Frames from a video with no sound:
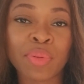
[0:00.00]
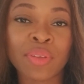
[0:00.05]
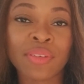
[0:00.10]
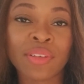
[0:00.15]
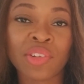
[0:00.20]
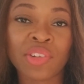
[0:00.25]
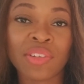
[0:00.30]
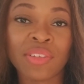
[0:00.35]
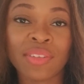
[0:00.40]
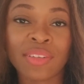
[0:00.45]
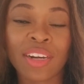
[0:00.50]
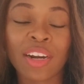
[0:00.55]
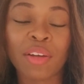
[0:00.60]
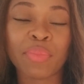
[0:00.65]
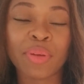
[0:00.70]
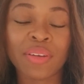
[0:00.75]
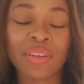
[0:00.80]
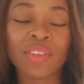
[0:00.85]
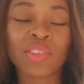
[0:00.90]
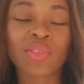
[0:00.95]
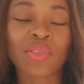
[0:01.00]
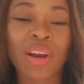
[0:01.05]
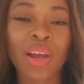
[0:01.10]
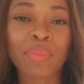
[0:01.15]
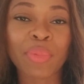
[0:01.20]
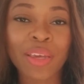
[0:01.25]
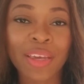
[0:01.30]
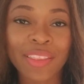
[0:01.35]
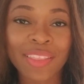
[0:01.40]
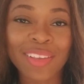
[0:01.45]
positions that I've been
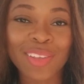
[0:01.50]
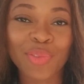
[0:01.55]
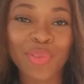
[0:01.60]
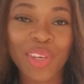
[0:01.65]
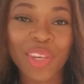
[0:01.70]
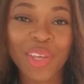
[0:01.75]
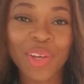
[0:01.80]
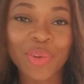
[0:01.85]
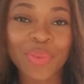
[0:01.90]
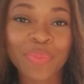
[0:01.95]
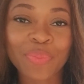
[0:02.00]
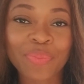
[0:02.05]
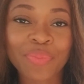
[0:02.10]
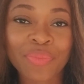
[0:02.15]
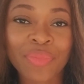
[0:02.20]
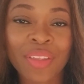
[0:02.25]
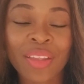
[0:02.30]
describing in this video.